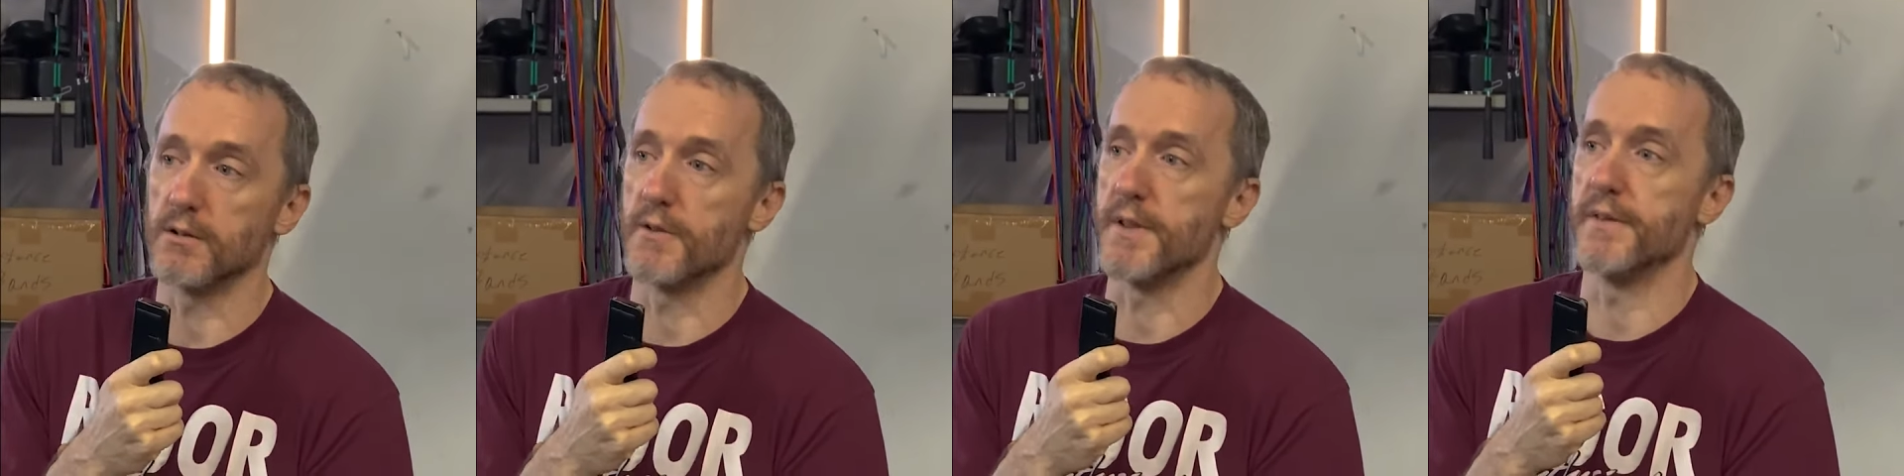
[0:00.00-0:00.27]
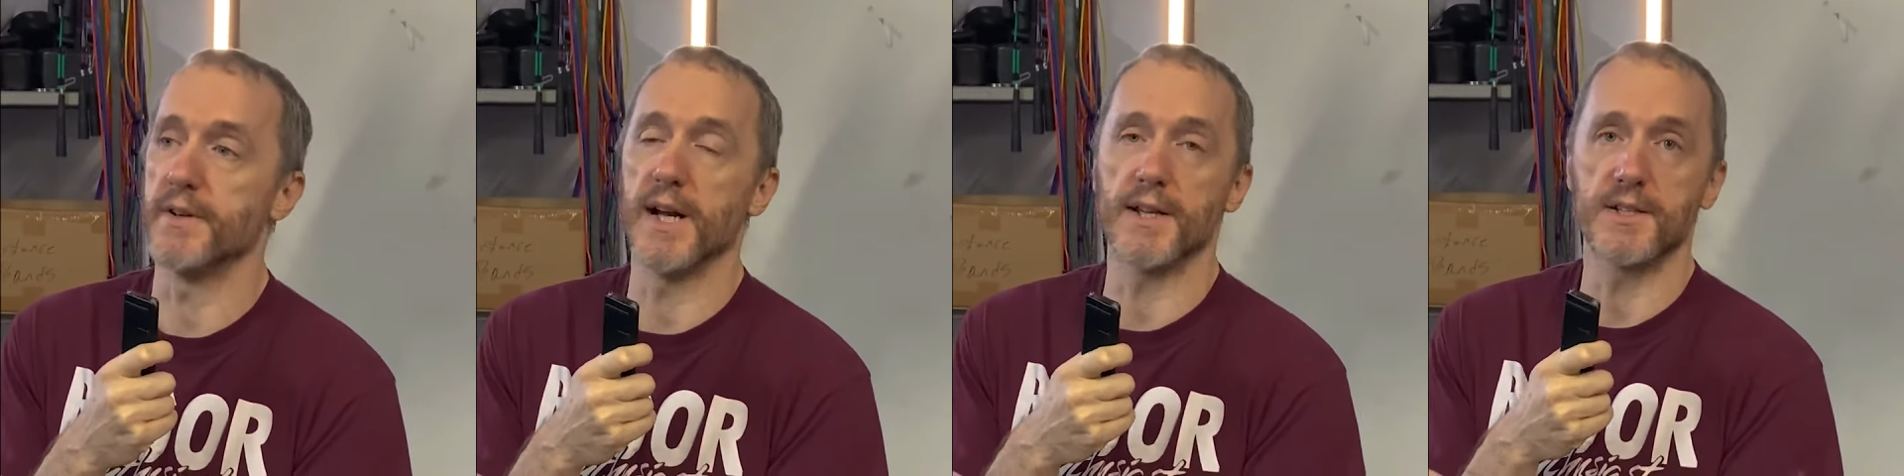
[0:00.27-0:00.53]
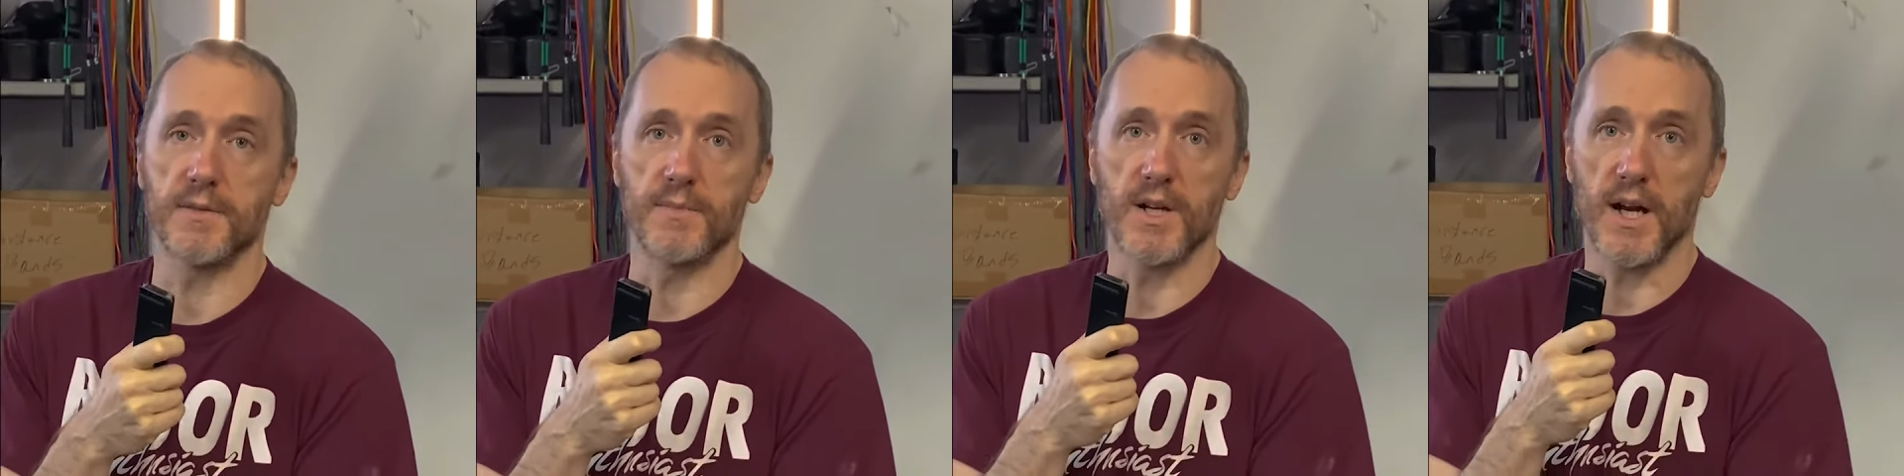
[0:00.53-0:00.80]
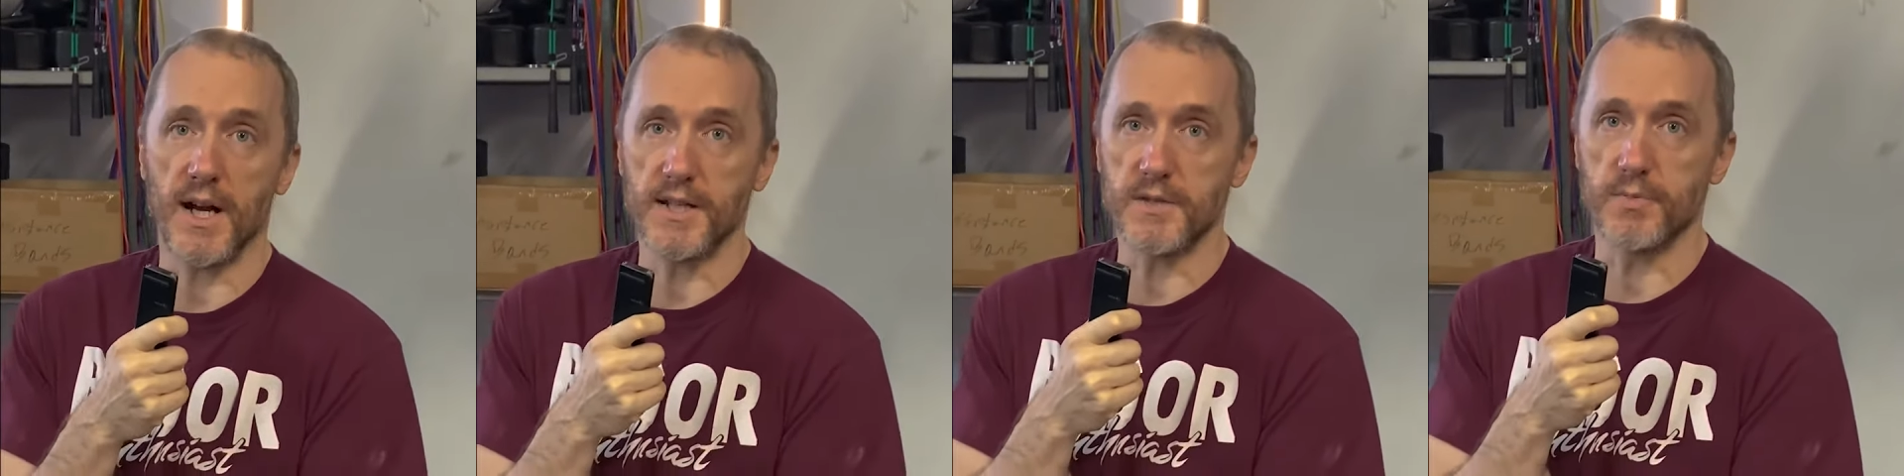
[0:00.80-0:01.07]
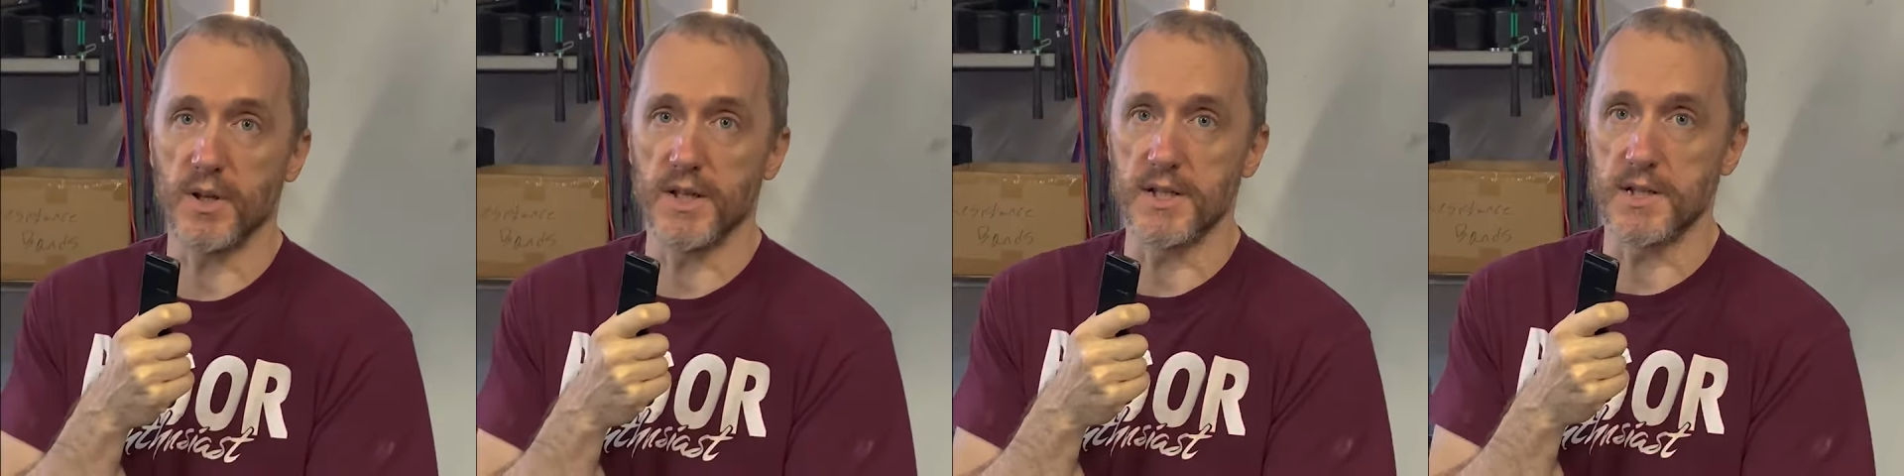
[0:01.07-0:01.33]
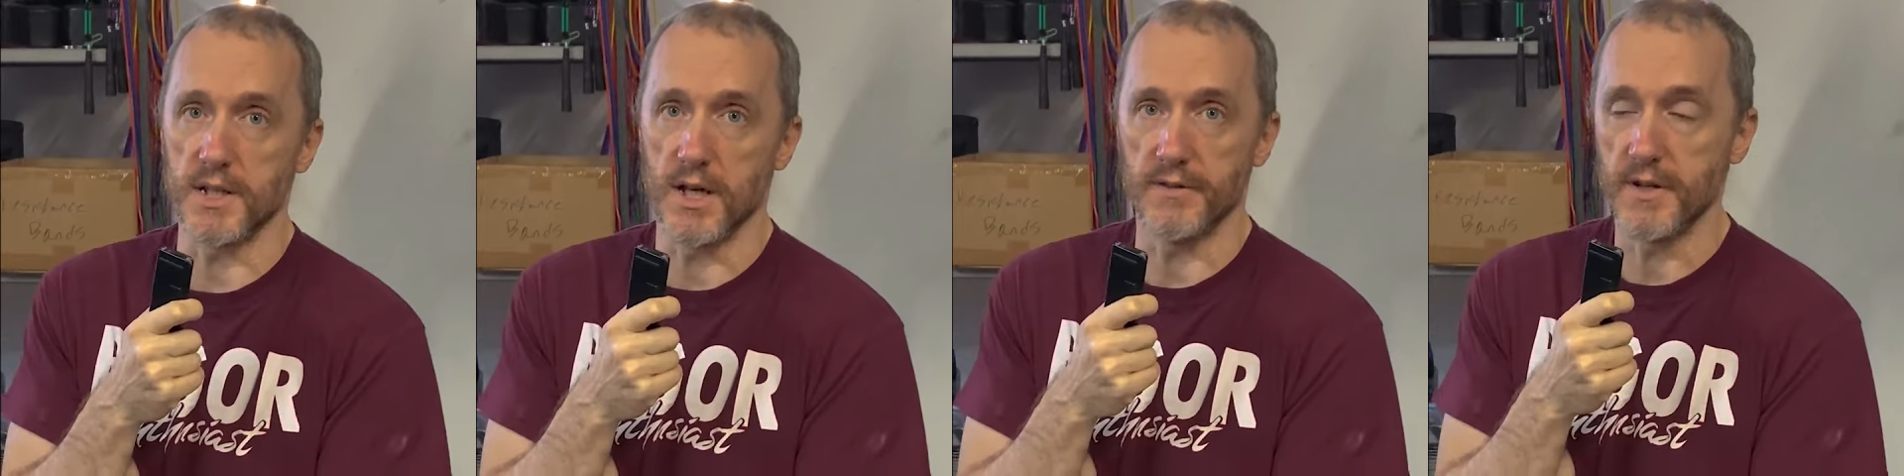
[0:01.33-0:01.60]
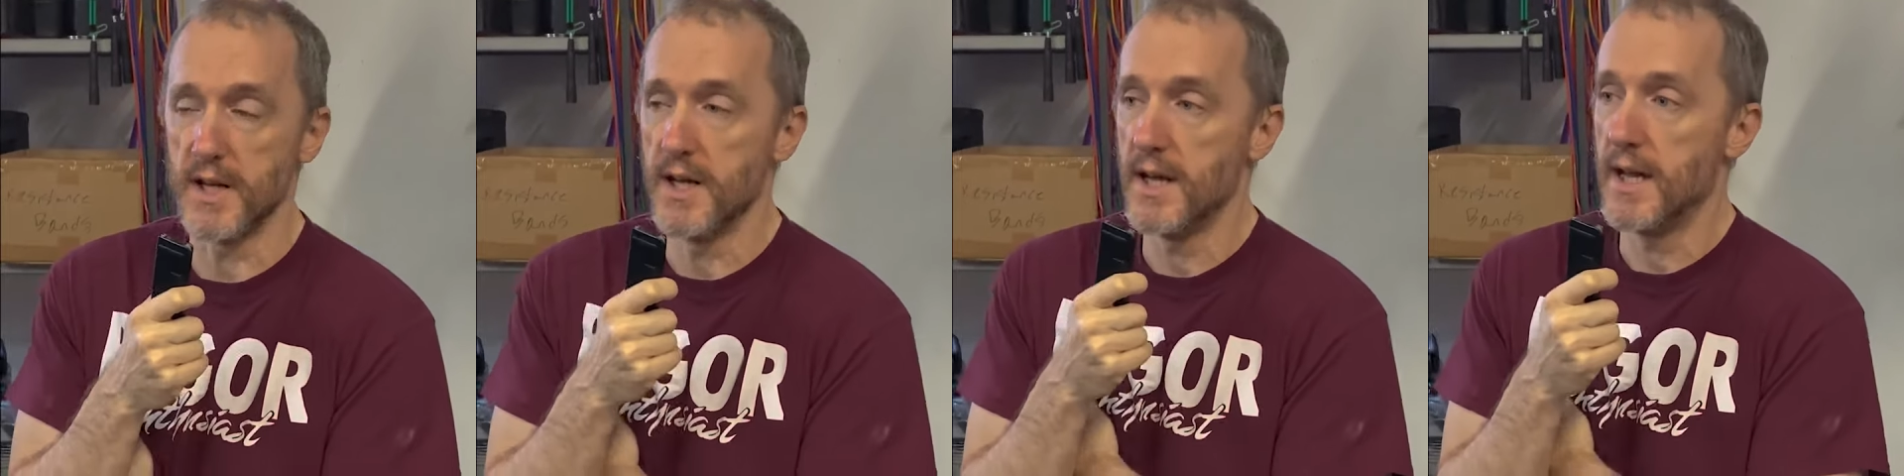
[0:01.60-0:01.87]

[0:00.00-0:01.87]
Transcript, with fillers: or they've got some cosplay stuff,